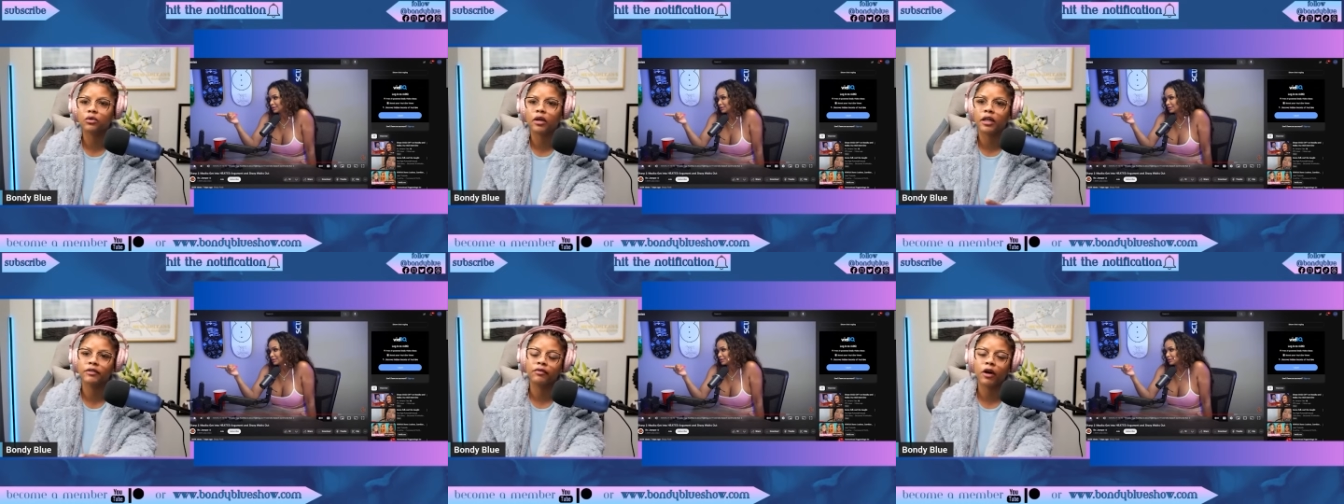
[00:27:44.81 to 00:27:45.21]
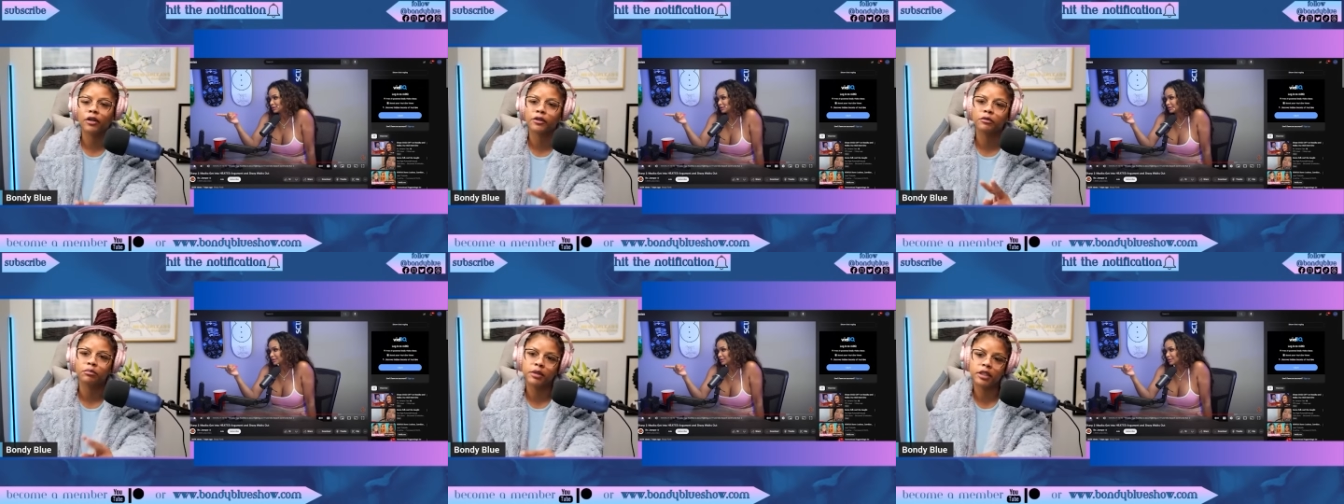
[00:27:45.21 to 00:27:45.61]

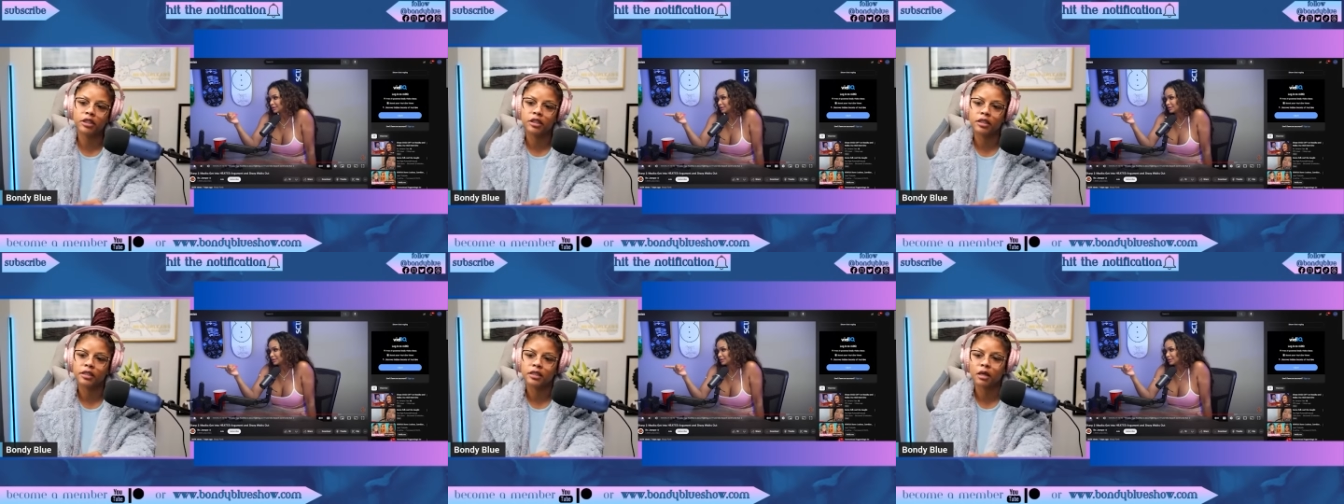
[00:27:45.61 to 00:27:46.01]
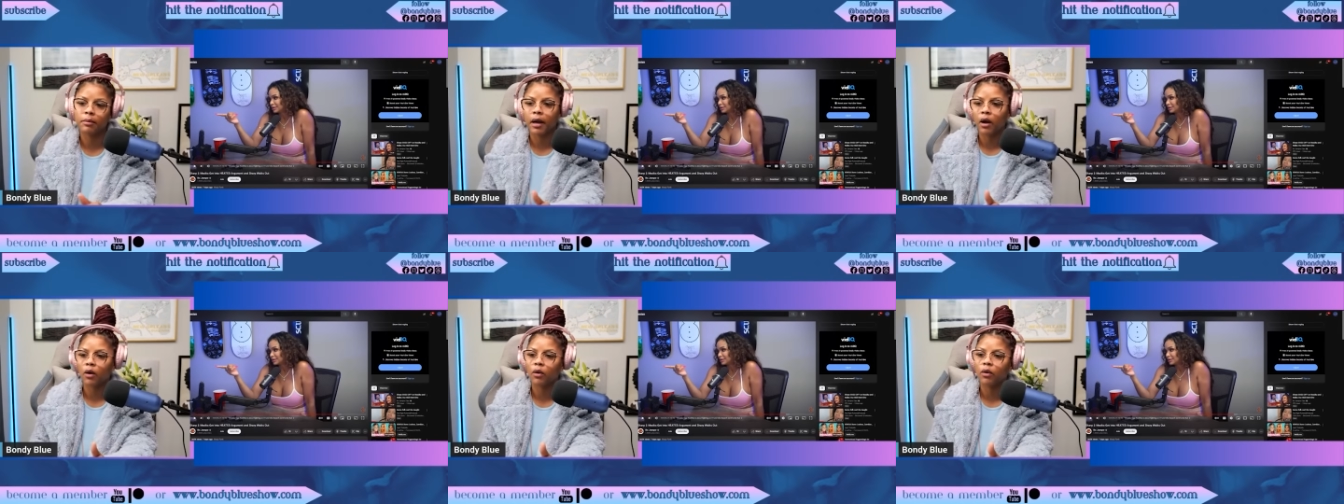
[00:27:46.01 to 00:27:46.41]
unfathered bitches
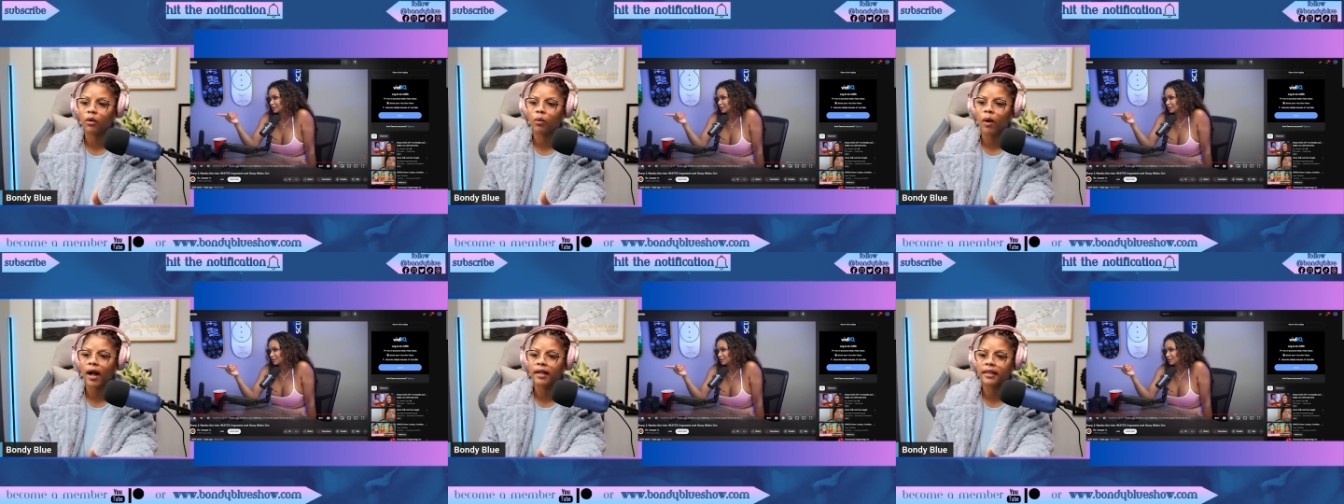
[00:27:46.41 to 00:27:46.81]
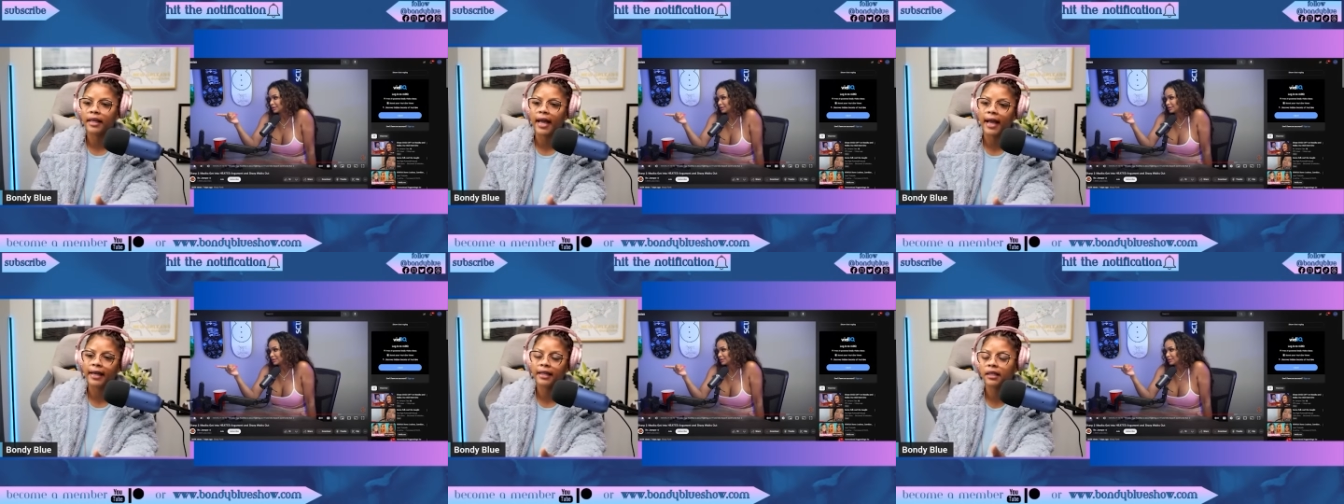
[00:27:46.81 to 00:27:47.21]
about why they
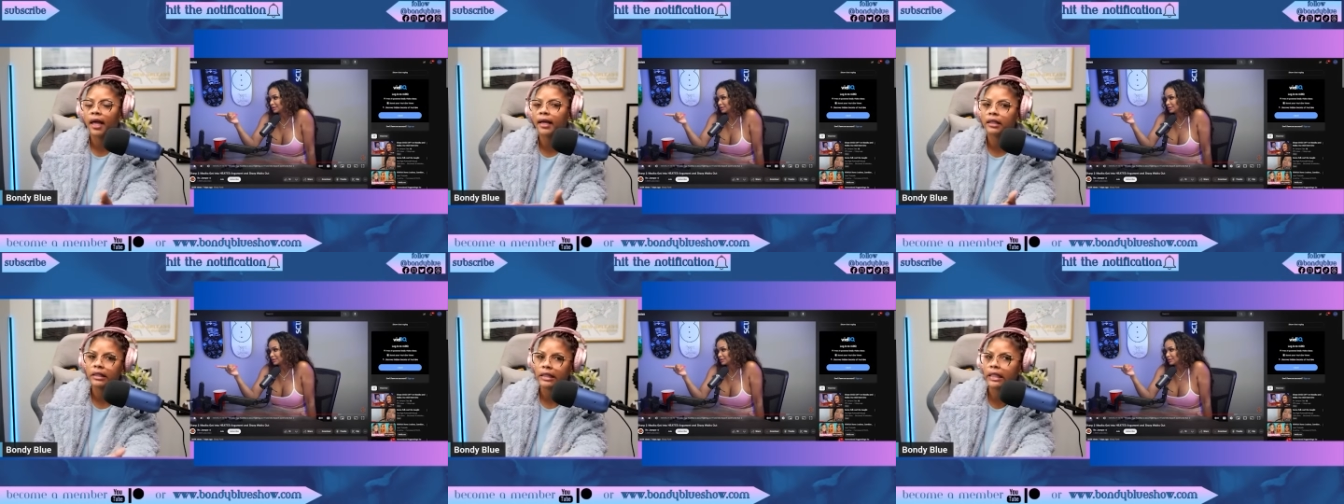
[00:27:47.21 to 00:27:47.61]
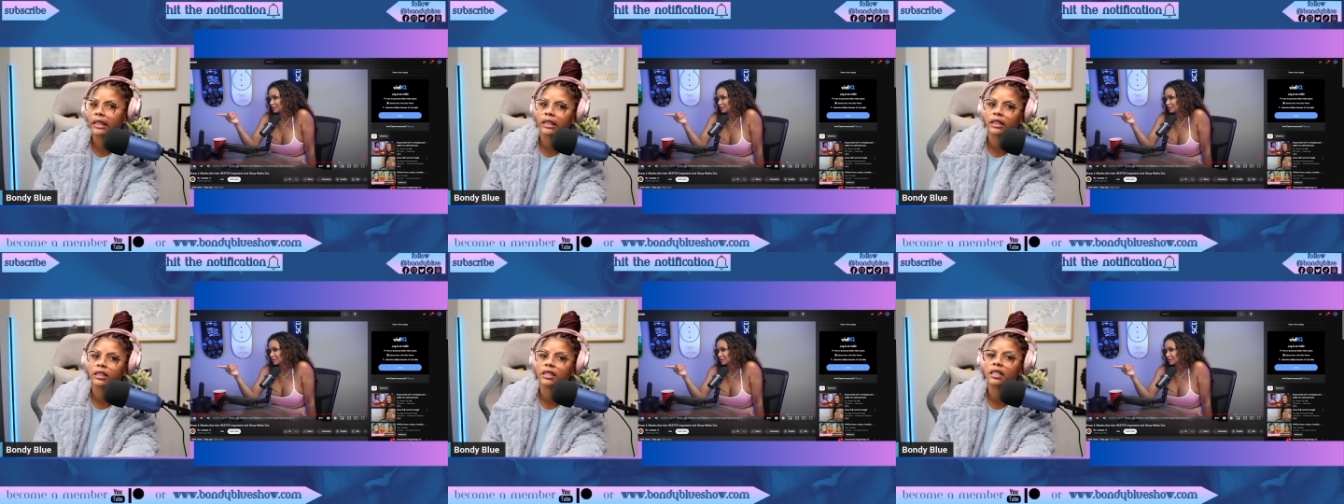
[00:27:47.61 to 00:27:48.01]
acting like
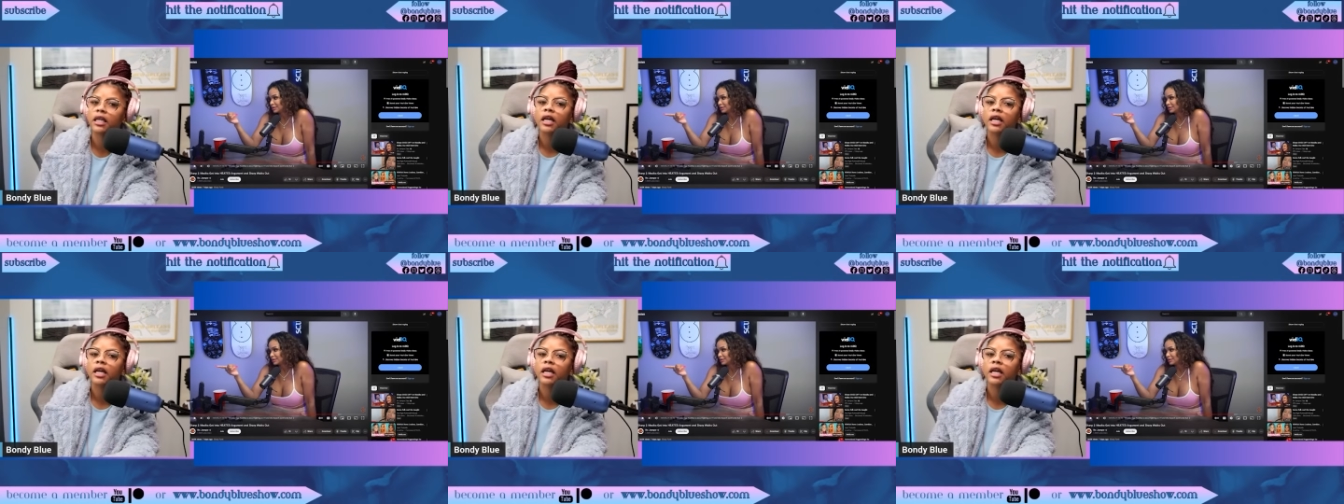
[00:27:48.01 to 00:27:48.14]
niggas.